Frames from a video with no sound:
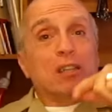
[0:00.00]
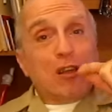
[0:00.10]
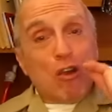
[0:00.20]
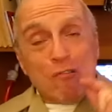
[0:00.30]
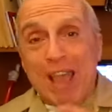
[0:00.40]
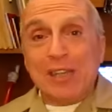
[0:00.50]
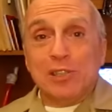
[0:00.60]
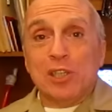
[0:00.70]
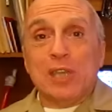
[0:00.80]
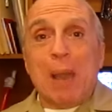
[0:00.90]
to harass
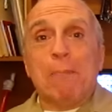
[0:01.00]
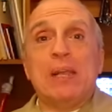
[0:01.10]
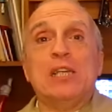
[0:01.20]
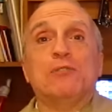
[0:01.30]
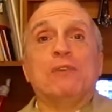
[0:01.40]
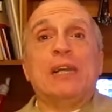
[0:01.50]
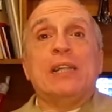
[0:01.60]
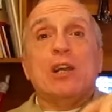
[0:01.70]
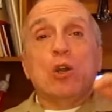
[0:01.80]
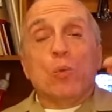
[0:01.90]
the Japanese fleet,